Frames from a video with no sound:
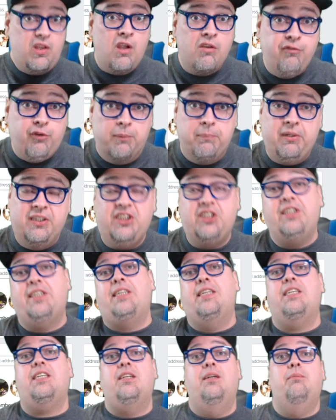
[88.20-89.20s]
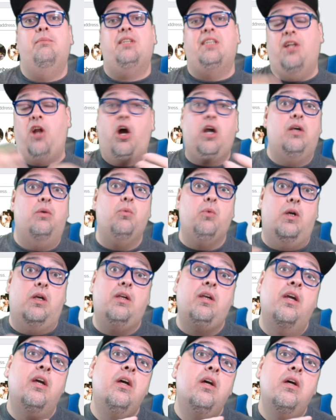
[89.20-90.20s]
for a bunch of systems and artwork
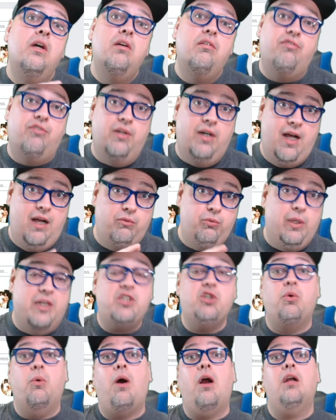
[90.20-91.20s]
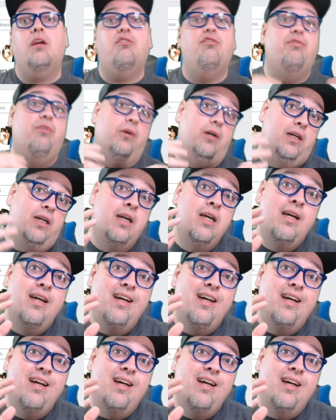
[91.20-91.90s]
for RetroArch, for